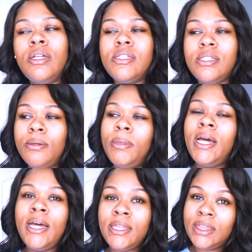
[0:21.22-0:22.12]
some
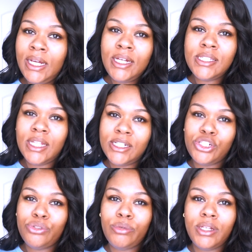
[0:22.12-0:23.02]
things
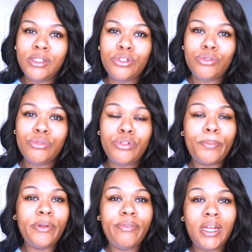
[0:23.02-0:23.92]
that you can do to
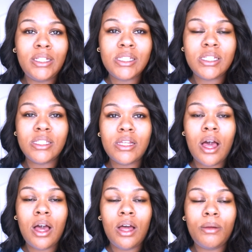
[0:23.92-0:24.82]
prevent
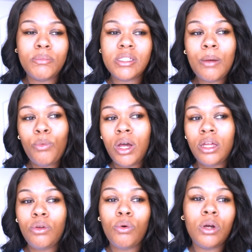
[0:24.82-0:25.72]
um,
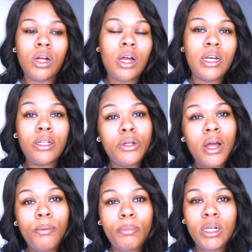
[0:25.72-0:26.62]
someone or another
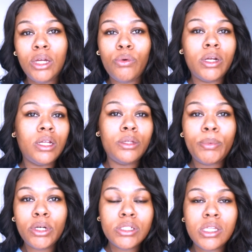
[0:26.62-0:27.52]
company or another
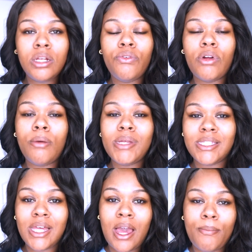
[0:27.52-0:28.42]
person from
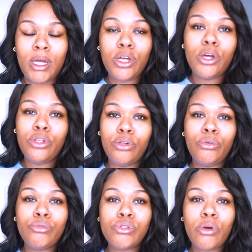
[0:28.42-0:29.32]
scamming
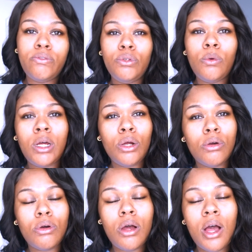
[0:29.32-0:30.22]
you. So if you want
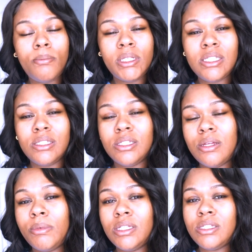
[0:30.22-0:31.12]
to um, listen to
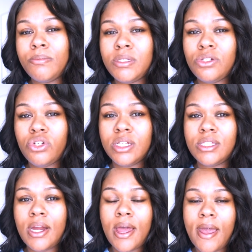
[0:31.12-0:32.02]
some of the tips and tricks
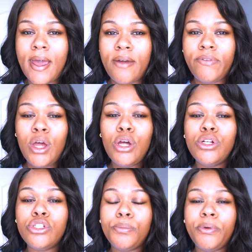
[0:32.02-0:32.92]
that I have
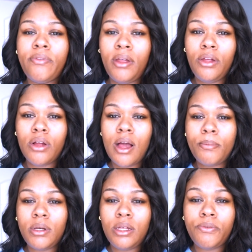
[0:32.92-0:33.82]
to prevent your
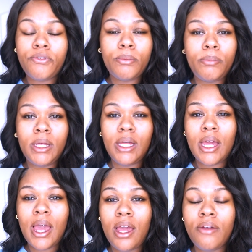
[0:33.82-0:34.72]
company from
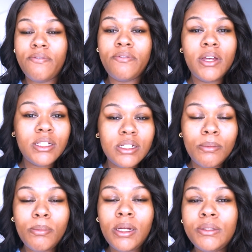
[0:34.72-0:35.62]
being a
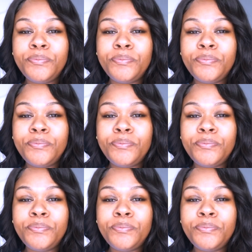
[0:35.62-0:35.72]
victim